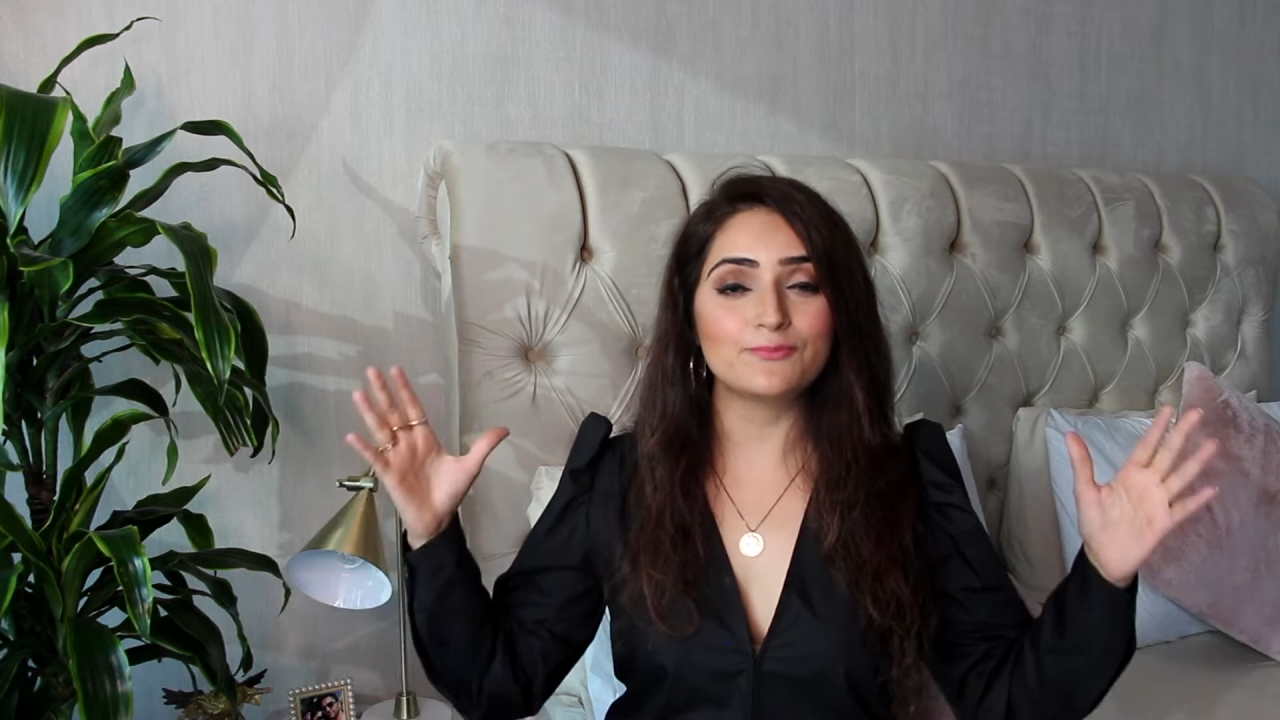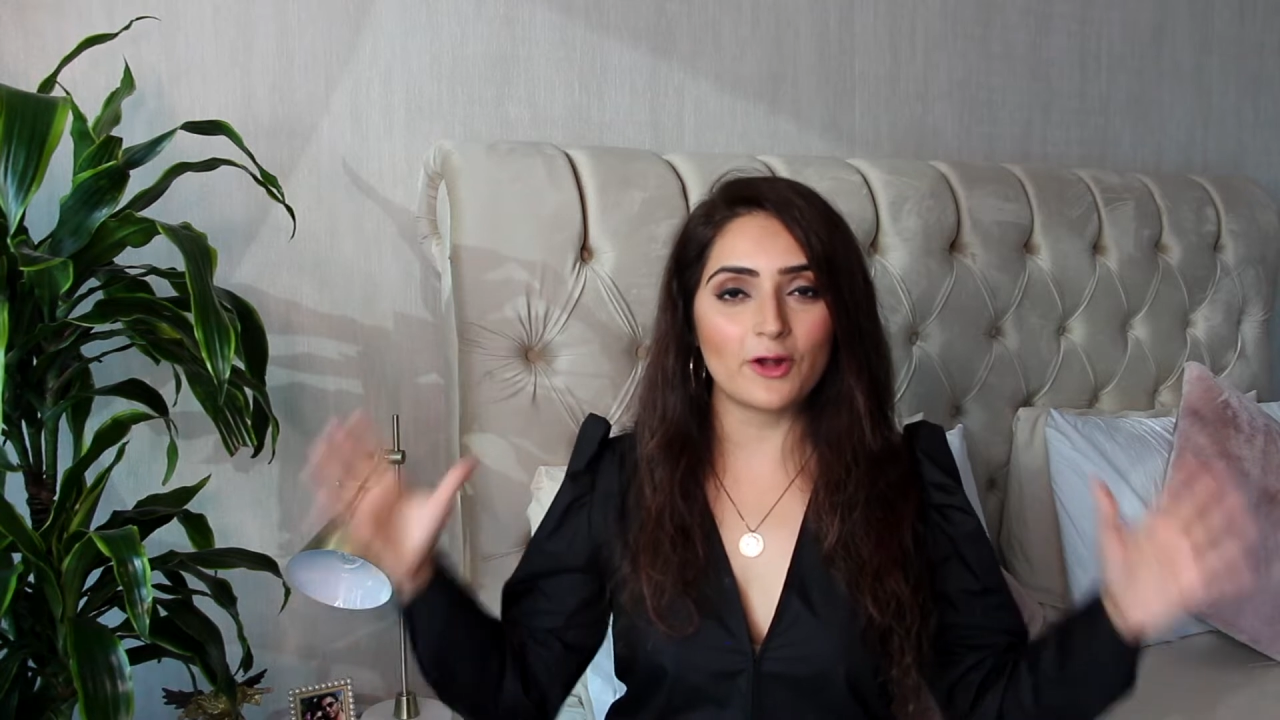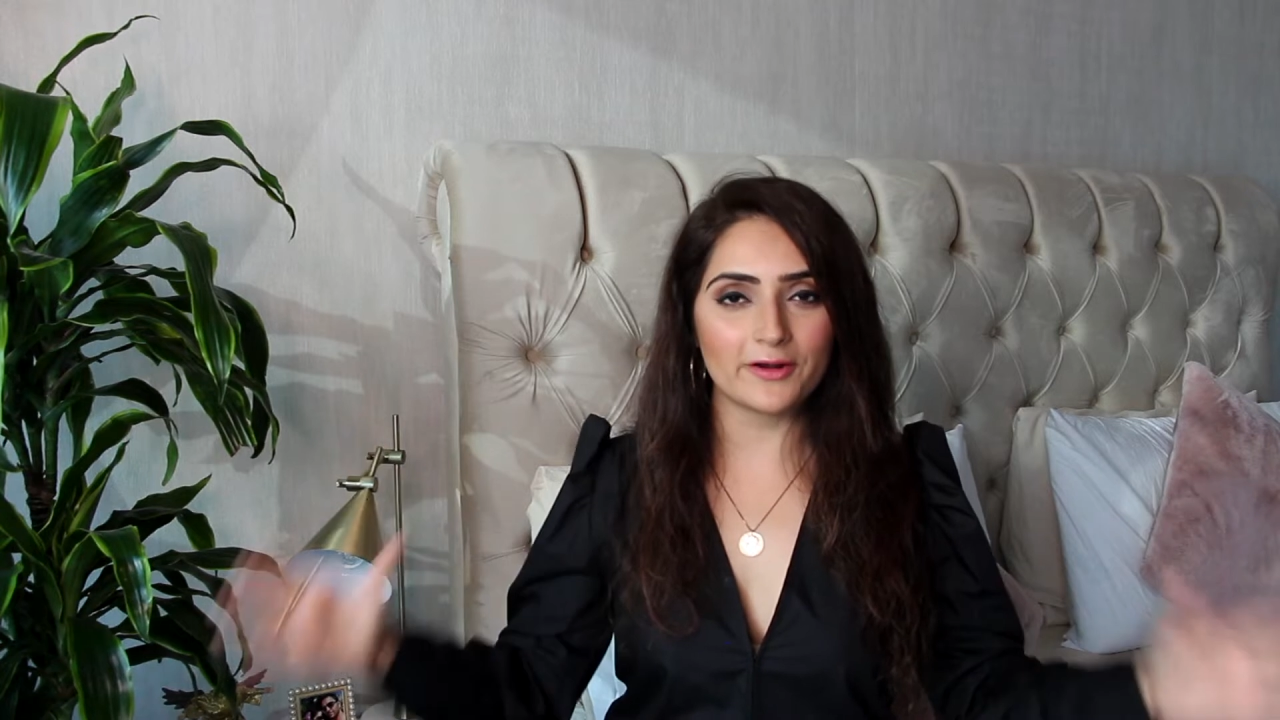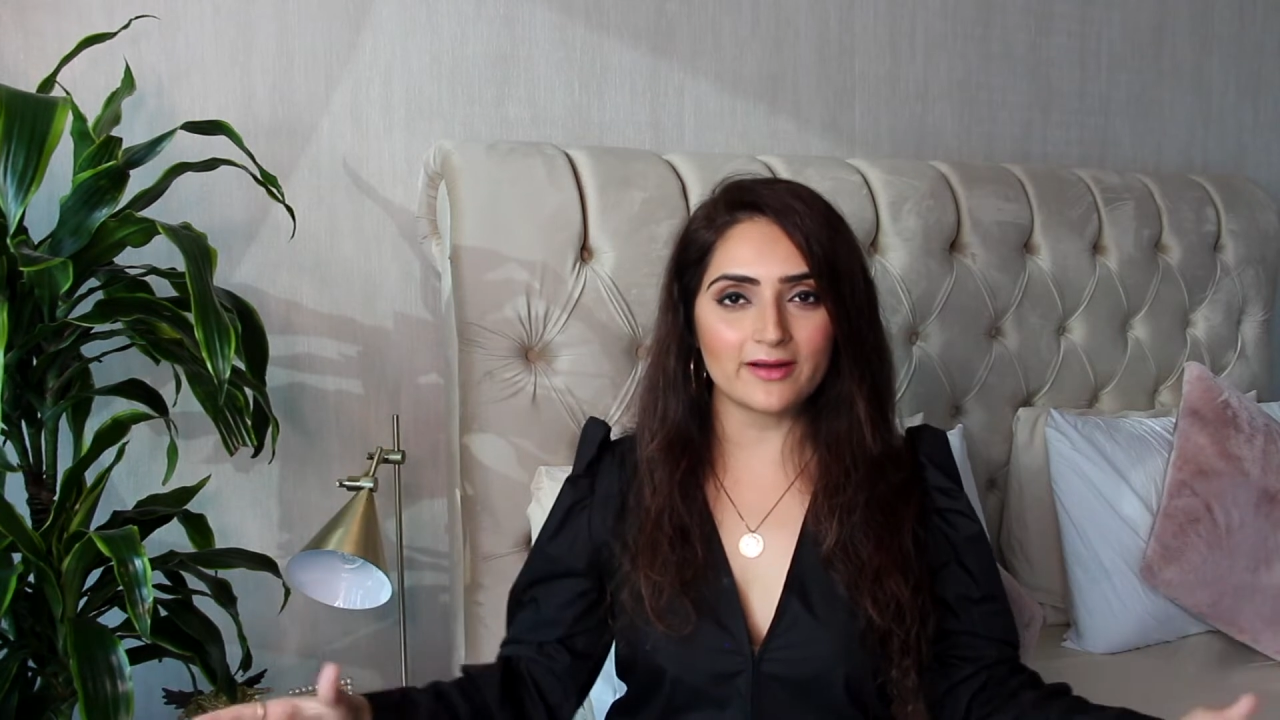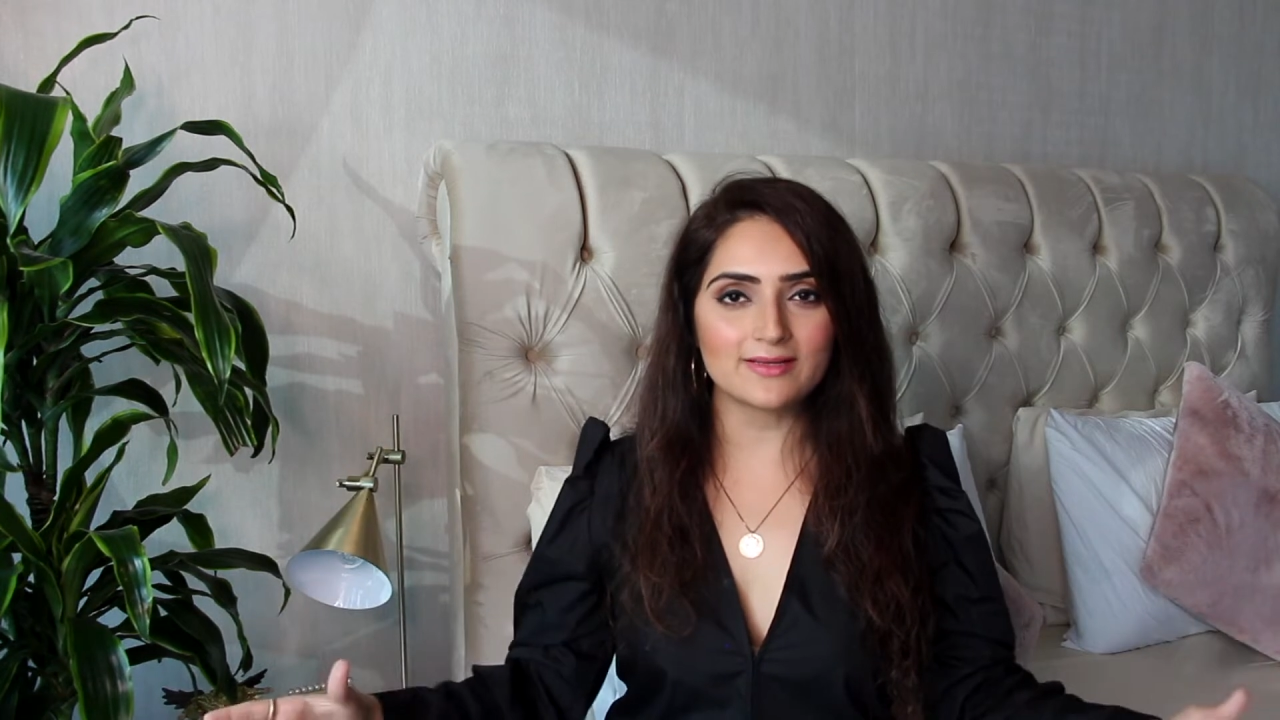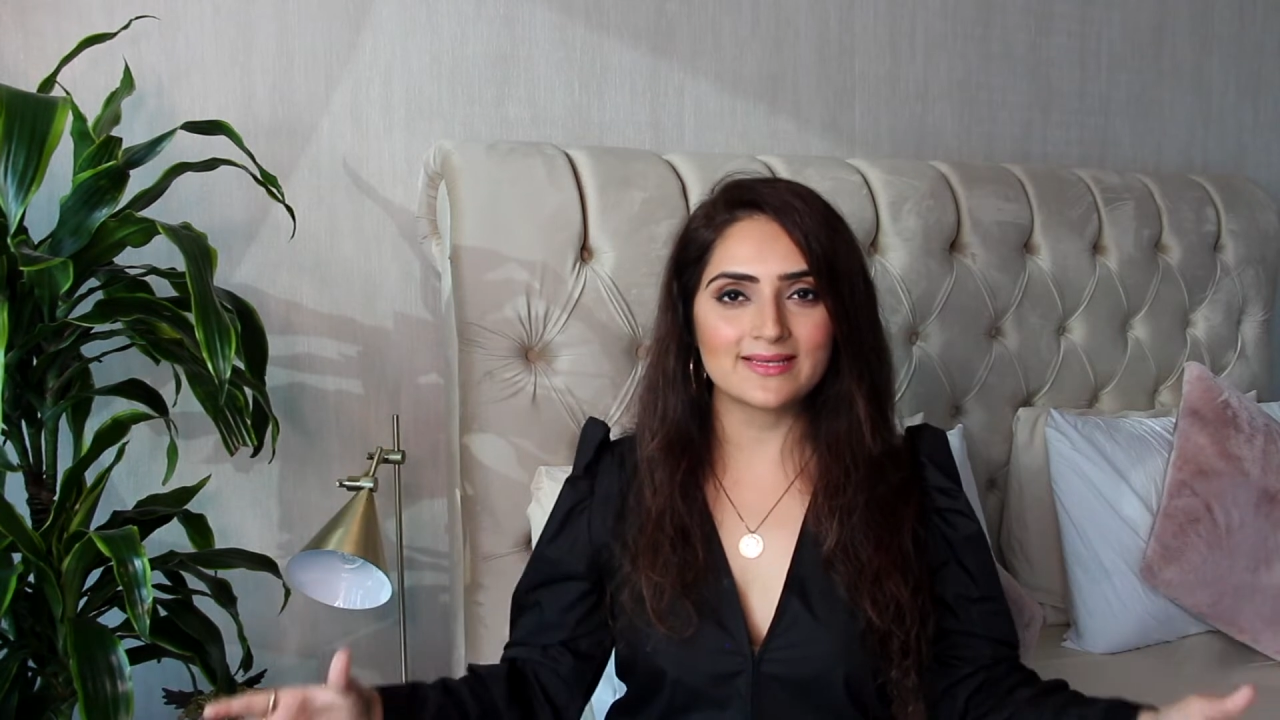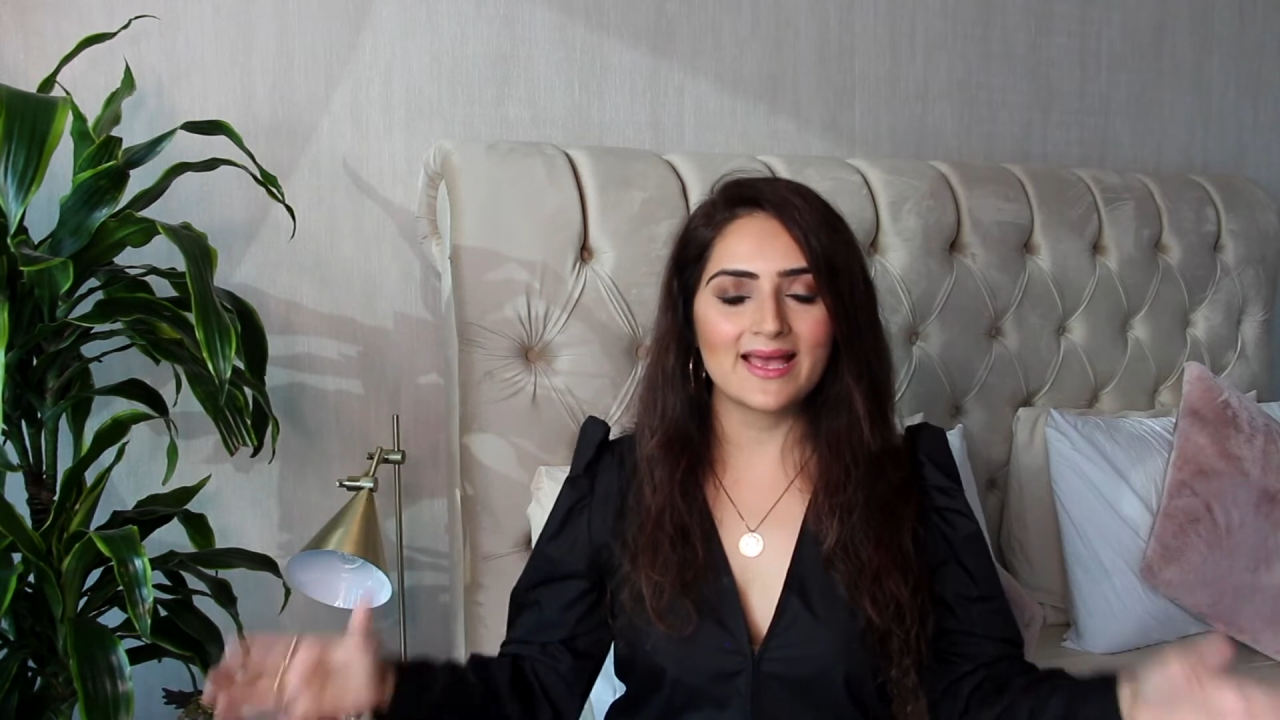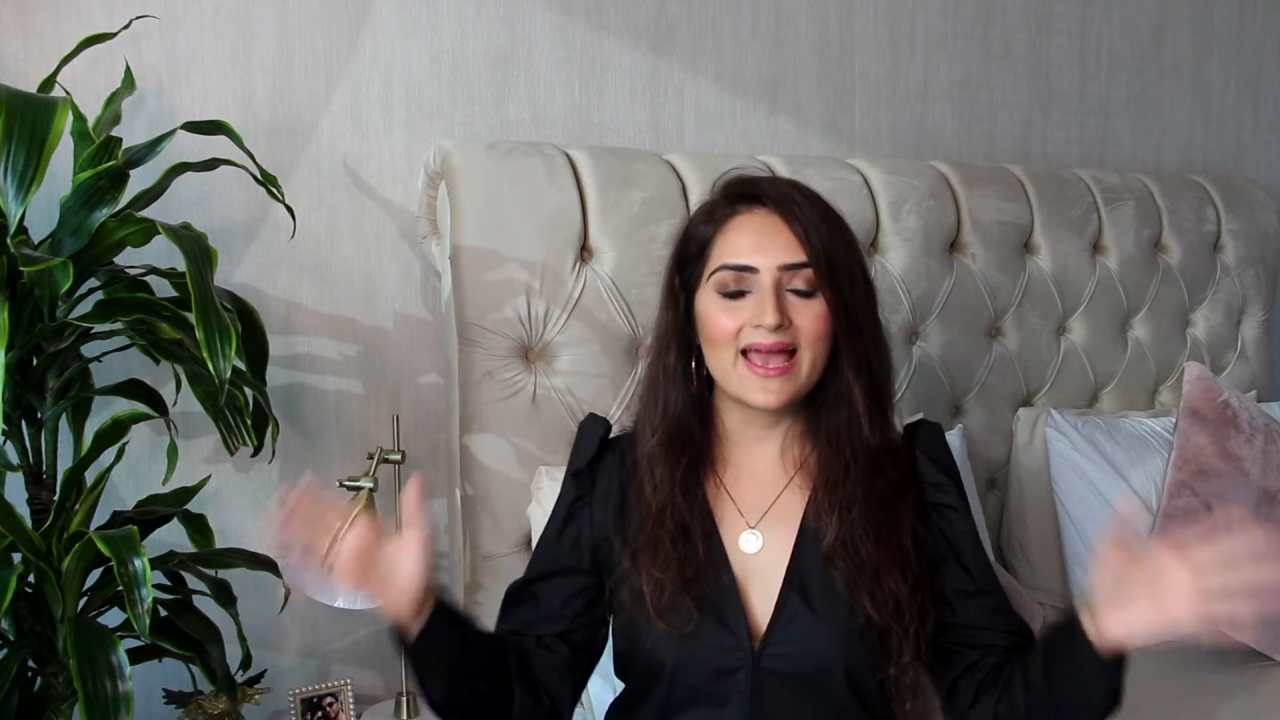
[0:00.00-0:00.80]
products.